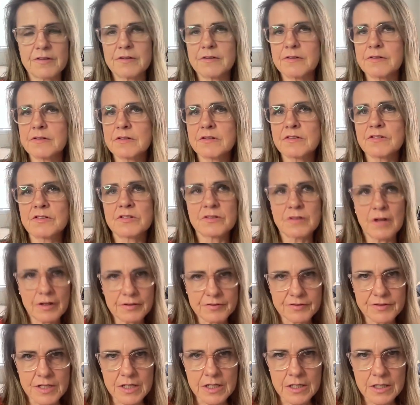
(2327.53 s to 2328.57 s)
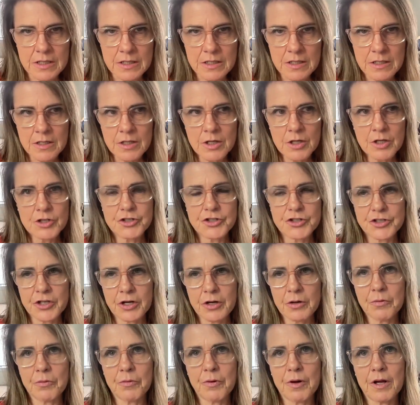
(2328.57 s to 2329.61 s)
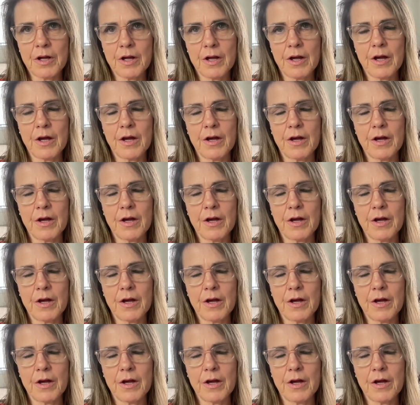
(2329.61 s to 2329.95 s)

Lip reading: is exhausting. So